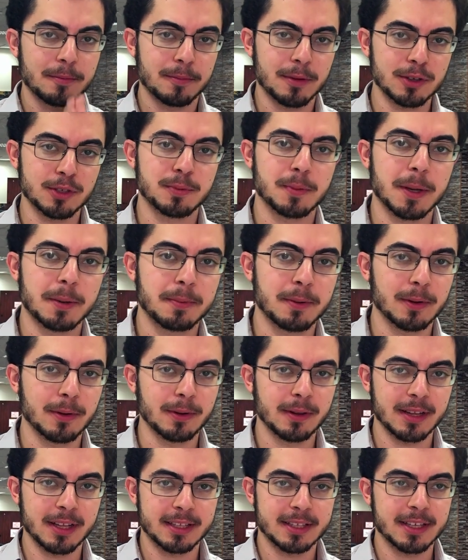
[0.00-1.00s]
most
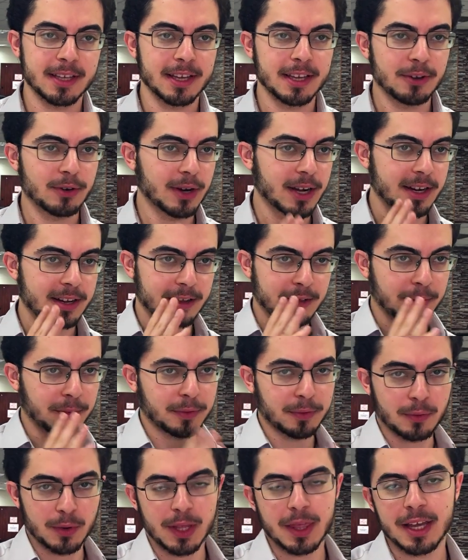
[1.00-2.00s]
people, let's say you're at a
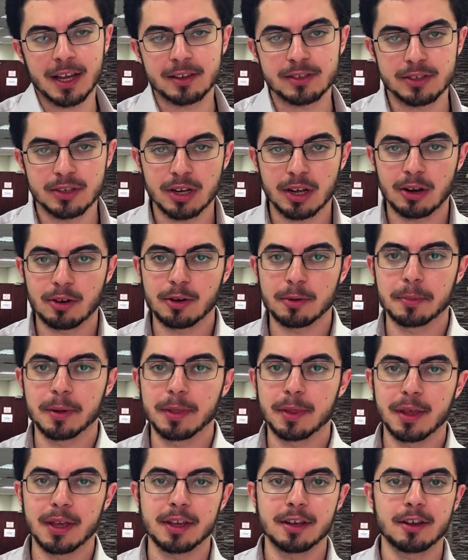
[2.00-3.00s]
$3,000 a
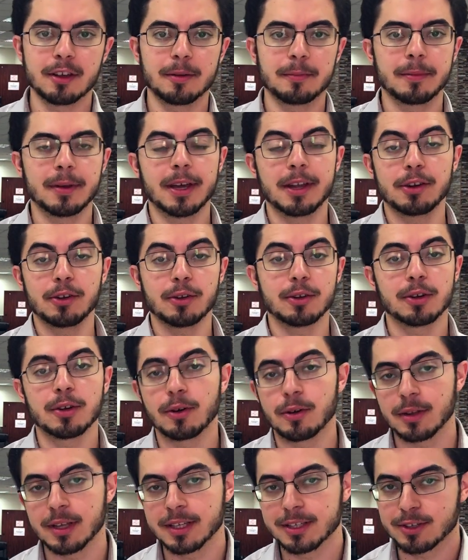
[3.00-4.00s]
month income and your
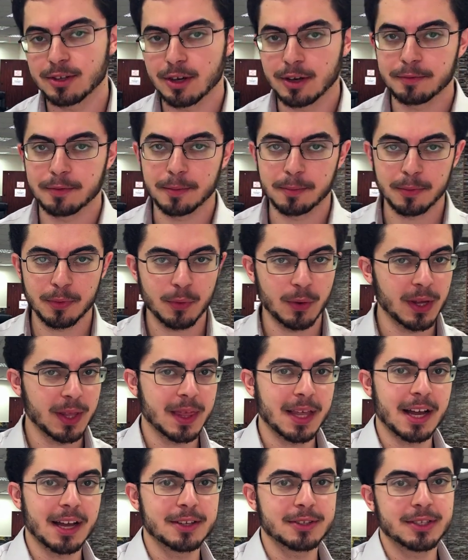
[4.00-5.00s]
goal is to get from
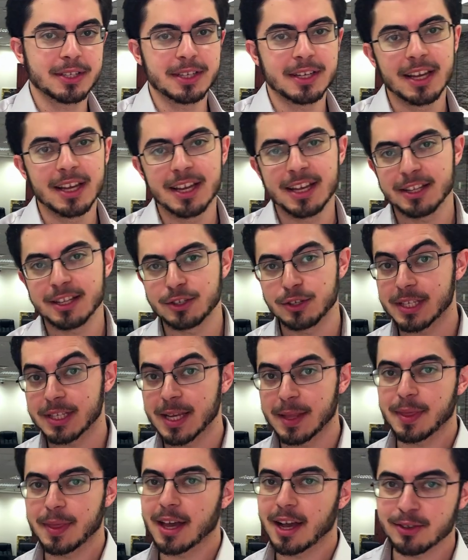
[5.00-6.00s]
$3,000 to
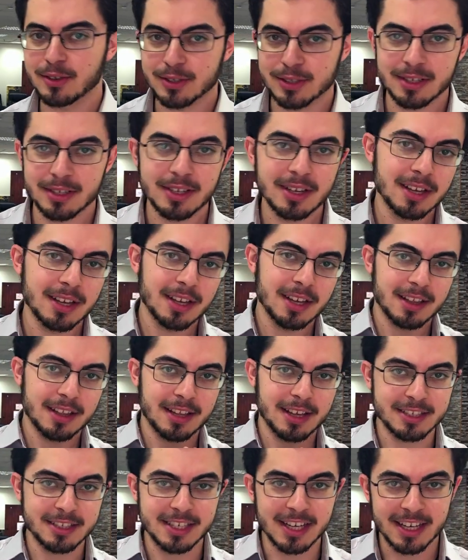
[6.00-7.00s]
$10,000.
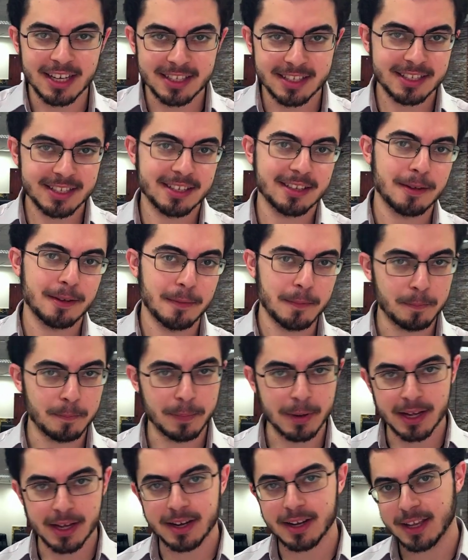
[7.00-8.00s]
That's nice,
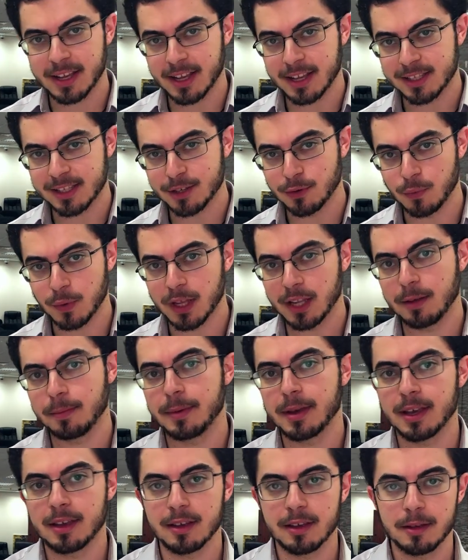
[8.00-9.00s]
but it's a really
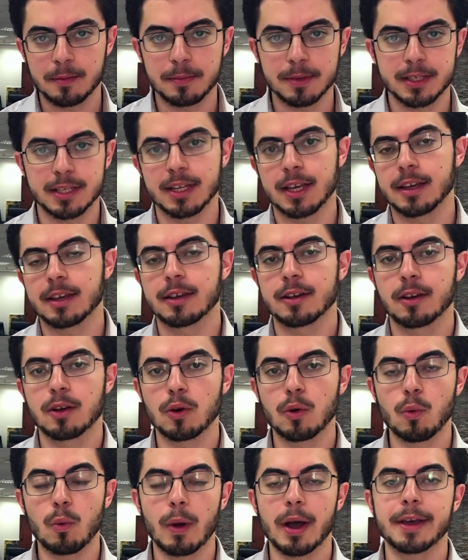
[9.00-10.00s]
big mistake.
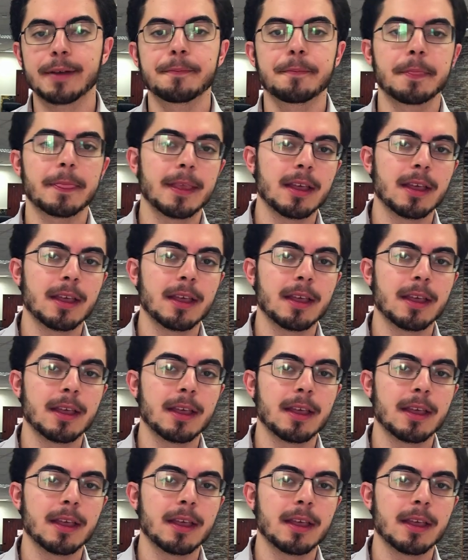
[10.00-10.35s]
Why?